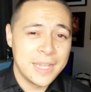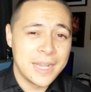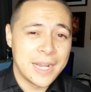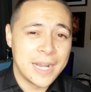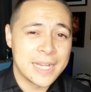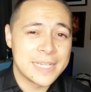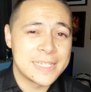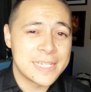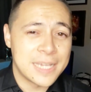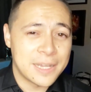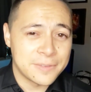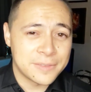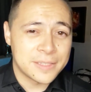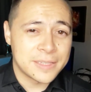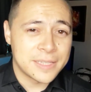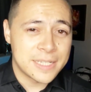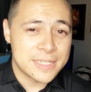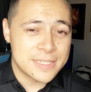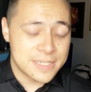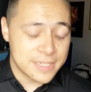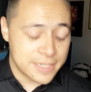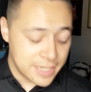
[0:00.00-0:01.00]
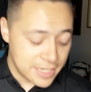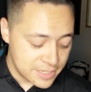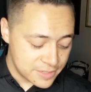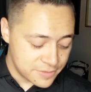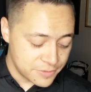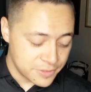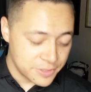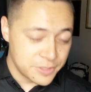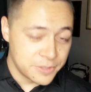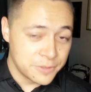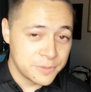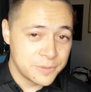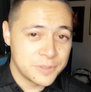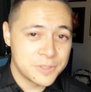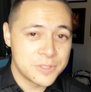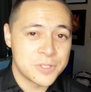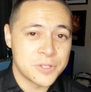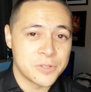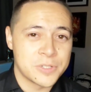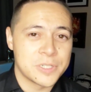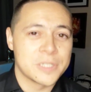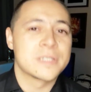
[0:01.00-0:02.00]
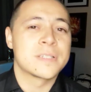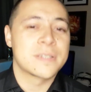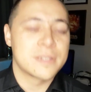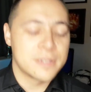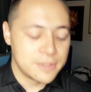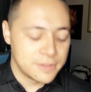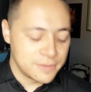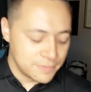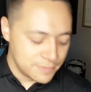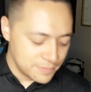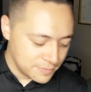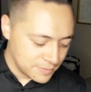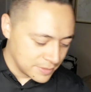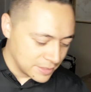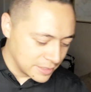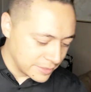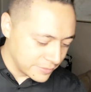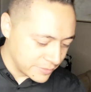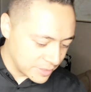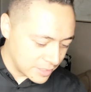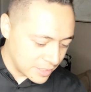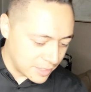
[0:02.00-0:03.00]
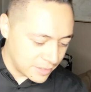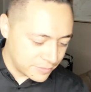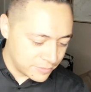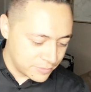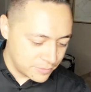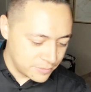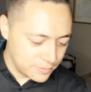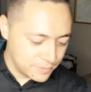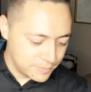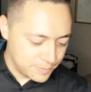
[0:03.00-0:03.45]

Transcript: I doubt that that's the case for you, so just leave it off.